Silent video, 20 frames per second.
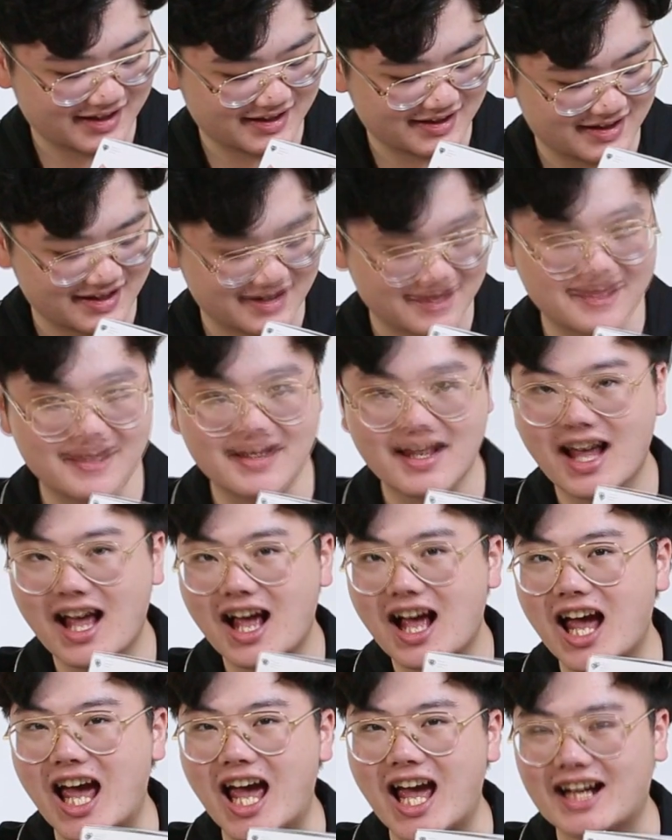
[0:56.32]
It says,
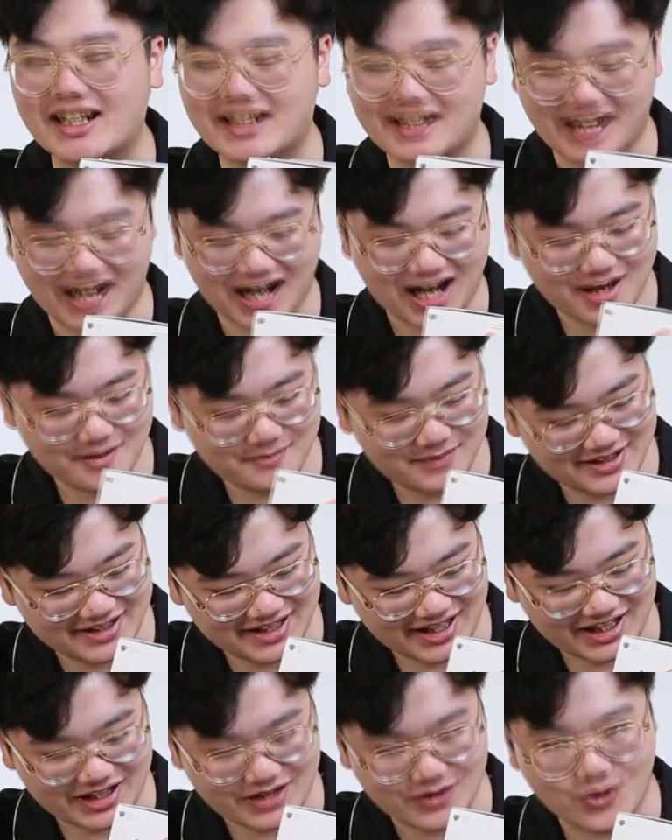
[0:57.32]

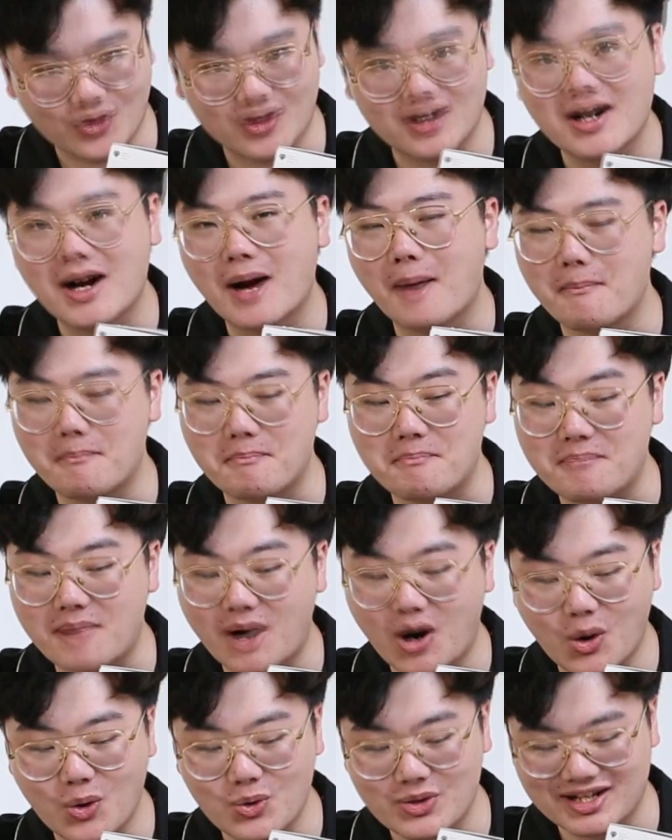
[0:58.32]
accompanying your
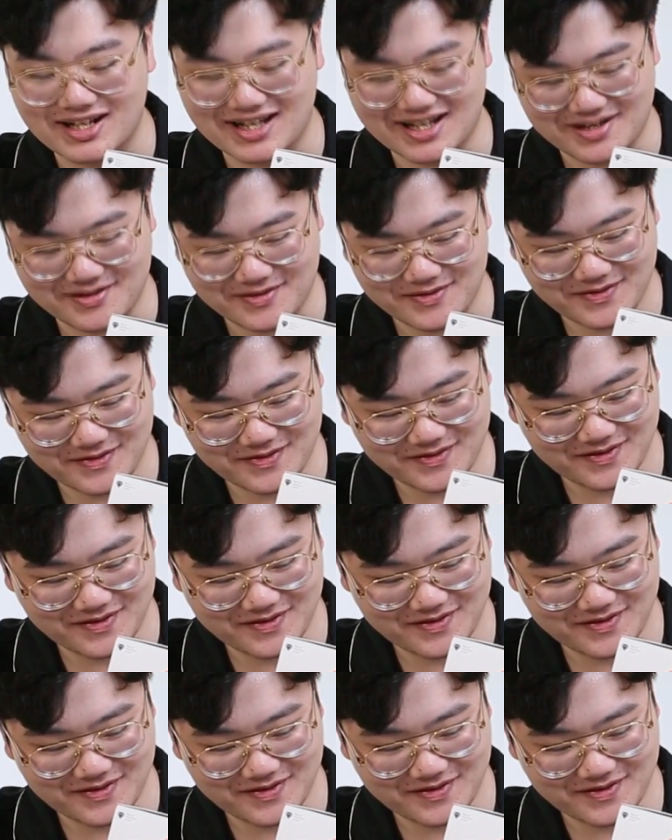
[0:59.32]
bold life.